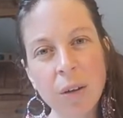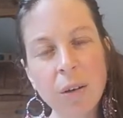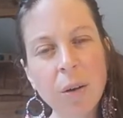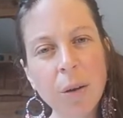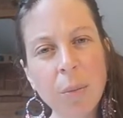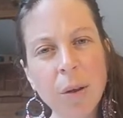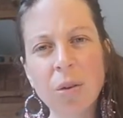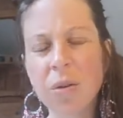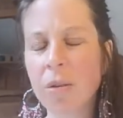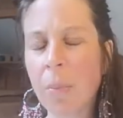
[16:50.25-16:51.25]
it
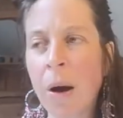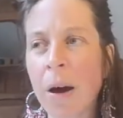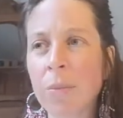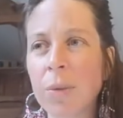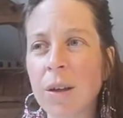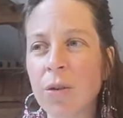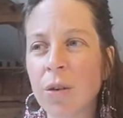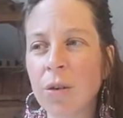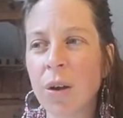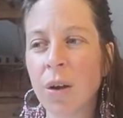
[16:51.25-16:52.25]
because there's a part of me that just